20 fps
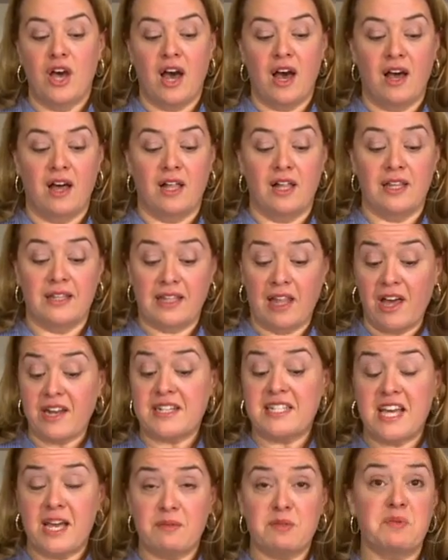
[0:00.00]
A lot
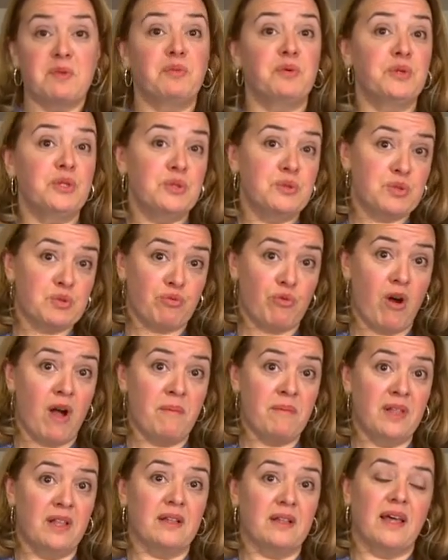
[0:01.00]
of times people would use raw
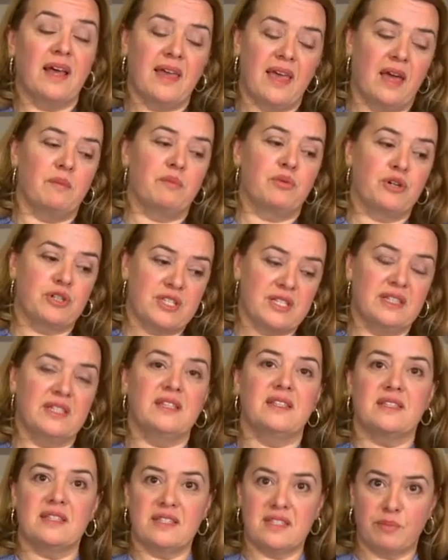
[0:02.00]
milk. Again, personally,
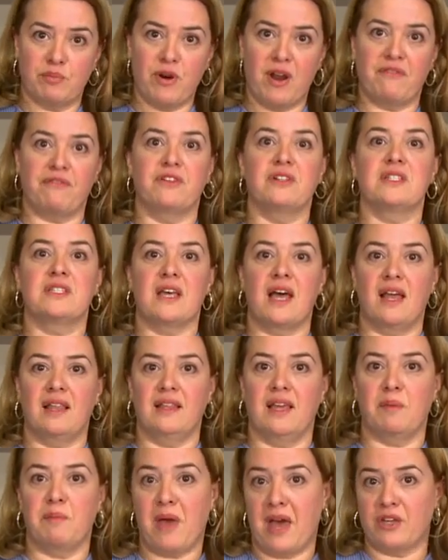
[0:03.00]
this is a preference. I
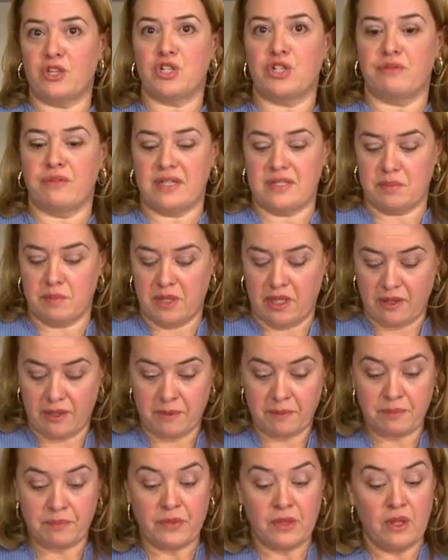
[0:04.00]
like pasteurized milk.
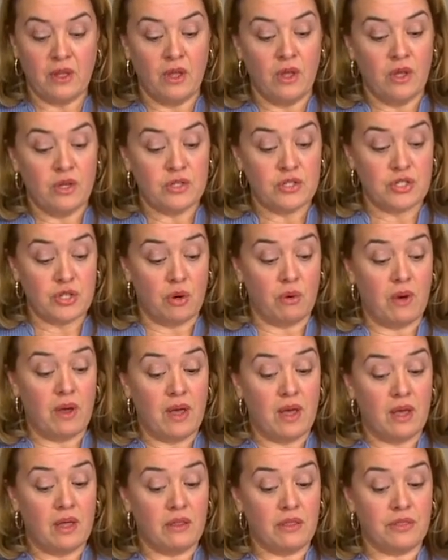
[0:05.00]
So
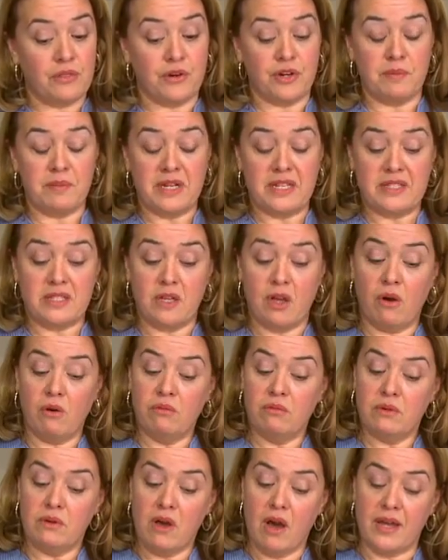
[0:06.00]
30 minutes
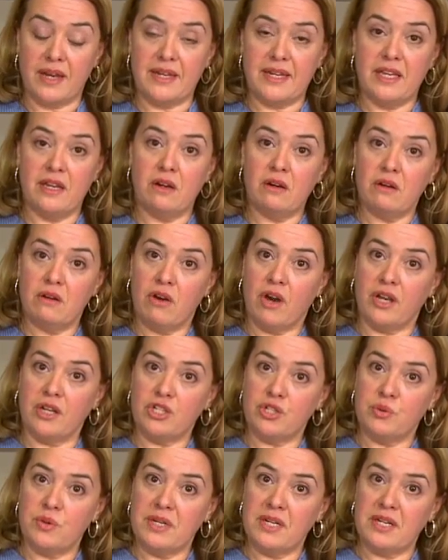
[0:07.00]
ago, got it here, got it
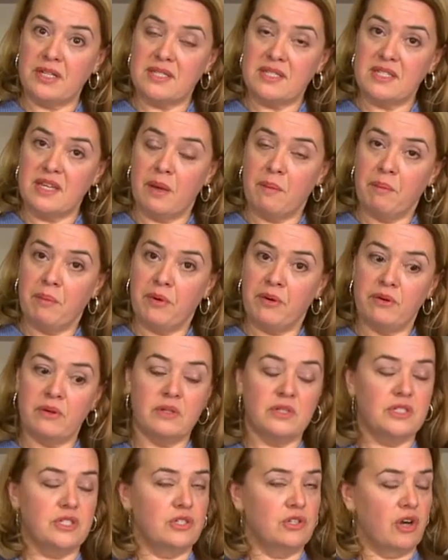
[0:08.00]
to a nice temp,
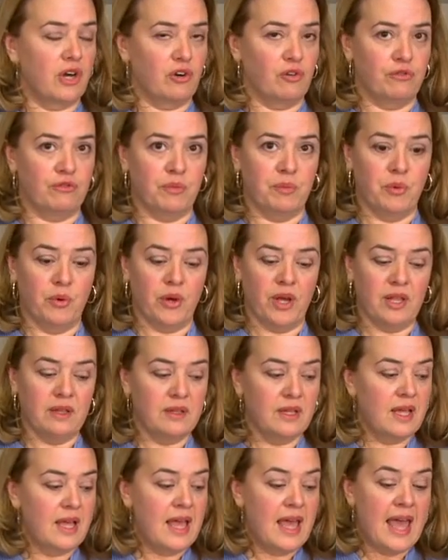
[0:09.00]
did not
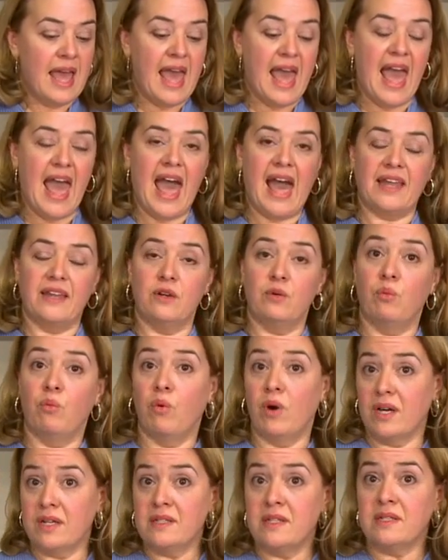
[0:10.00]
overboil, added
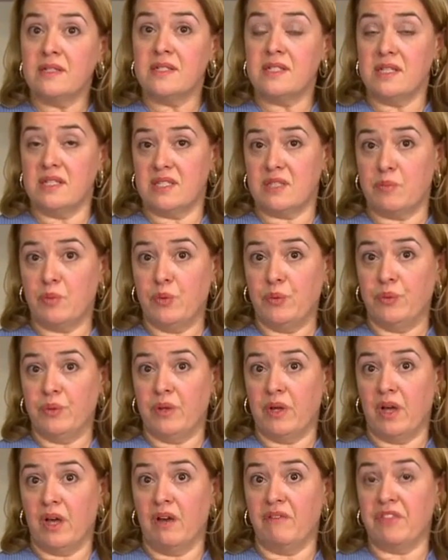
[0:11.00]
1
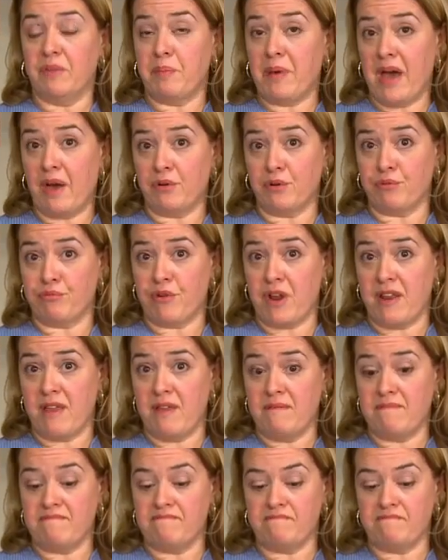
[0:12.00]
teaspoon of the powdered rennet,